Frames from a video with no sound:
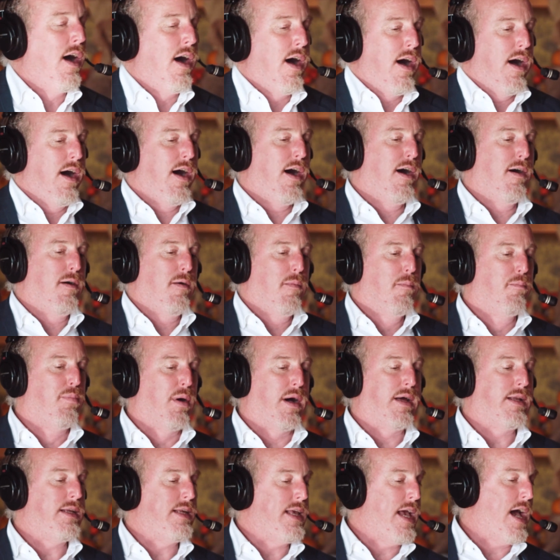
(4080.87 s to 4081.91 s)

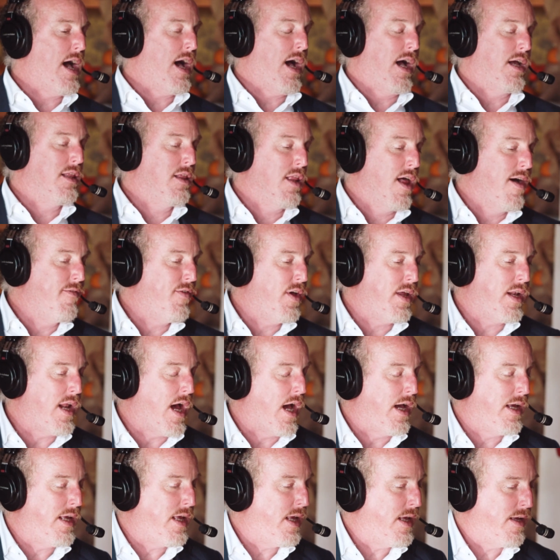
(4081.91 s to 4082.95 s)
But yeah, I love it.
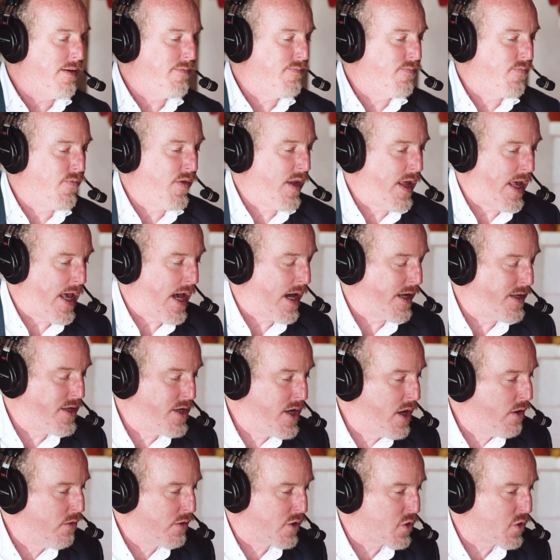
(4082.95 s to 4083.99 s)
I know